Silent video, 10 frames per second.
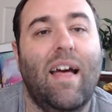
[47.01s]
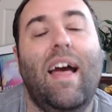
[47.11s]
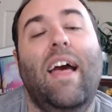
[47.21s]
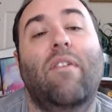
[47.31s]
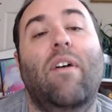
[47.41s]

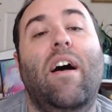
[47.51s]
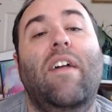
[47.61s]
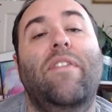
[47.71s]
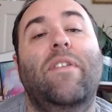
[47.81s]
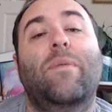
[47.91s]
I love
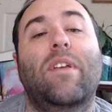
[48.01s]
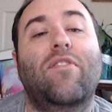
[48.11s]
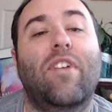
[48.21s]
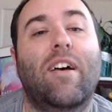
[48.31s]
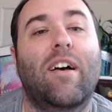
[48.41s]
the switch
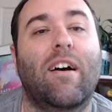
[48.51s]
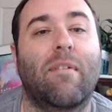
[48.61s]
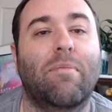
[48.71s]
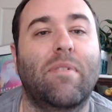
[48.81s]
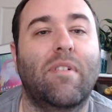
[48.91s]

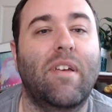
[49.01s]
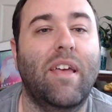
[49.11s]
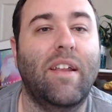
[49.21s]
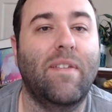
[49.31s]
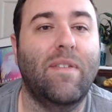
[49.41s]
up. It
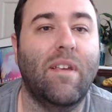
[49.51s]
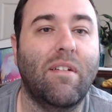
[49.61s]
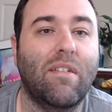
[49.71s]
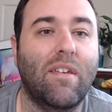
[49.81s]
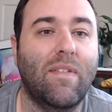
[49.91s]
is so
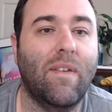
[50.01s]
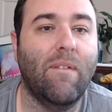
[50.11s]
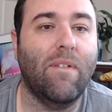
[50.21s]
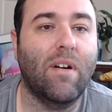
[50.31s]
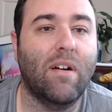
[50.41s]
good so
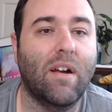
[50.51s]
far.